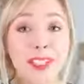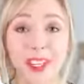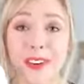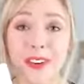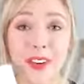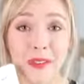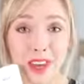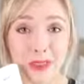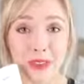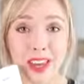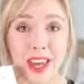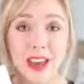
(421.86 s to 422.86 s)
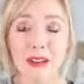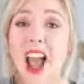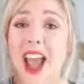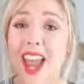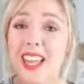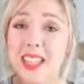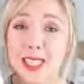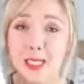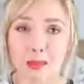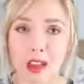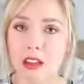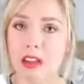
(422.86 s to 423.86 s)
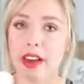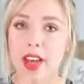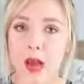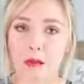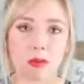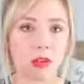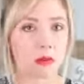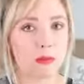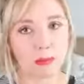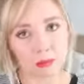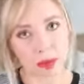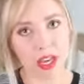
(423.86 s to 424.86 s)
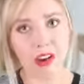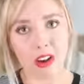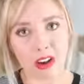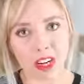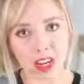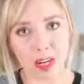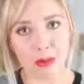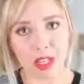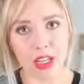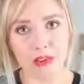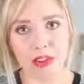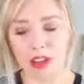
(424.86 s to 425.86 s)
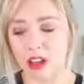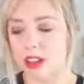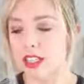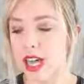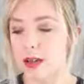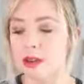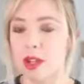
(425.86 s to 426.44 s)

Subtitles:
deodorant with me. I hate the smell that comes with being on an airplane for a long time.